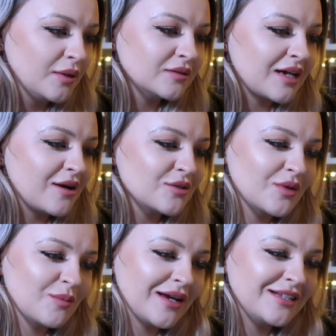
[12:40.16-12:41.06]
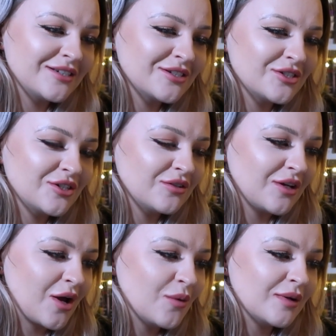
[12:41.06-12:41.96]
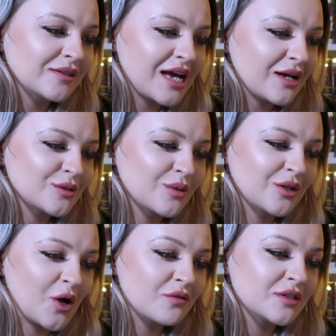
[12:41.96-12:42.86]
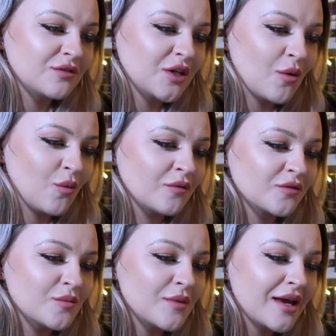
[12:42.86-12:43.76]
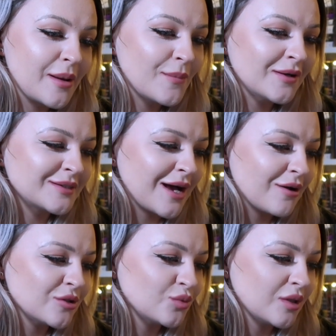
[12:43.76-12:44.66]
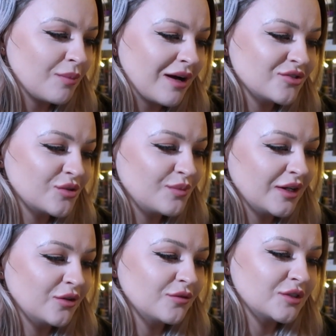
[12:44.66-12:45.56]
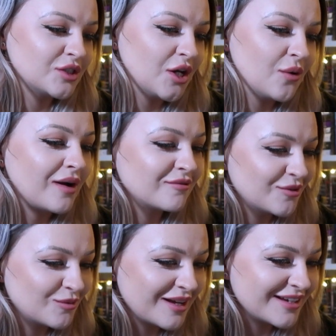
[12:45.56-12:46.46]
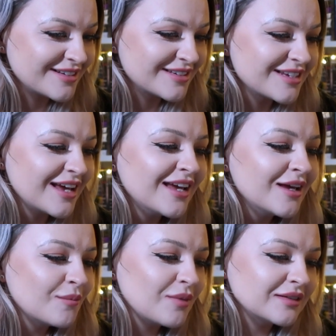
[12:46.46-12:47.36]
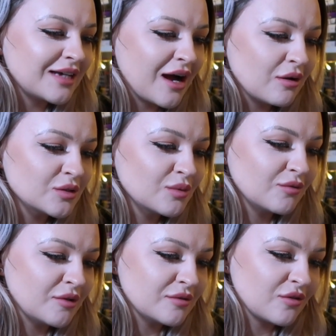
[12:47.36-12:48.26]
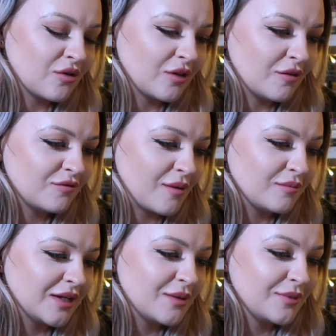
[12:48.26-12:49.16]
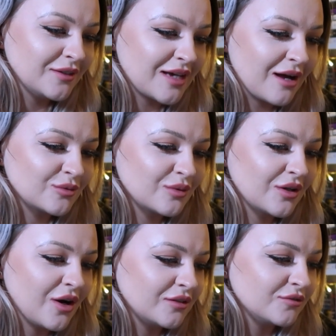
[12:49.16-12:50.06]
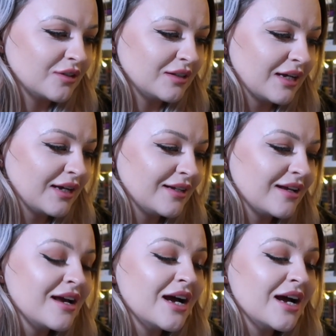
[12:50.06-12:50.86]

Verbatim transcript: build a house with a painting studio, build a house with an office for you and one for me, build a house with a bathtub big enough for two and for wings, build a house with rooms for all our family, build a house with a garden for Elain,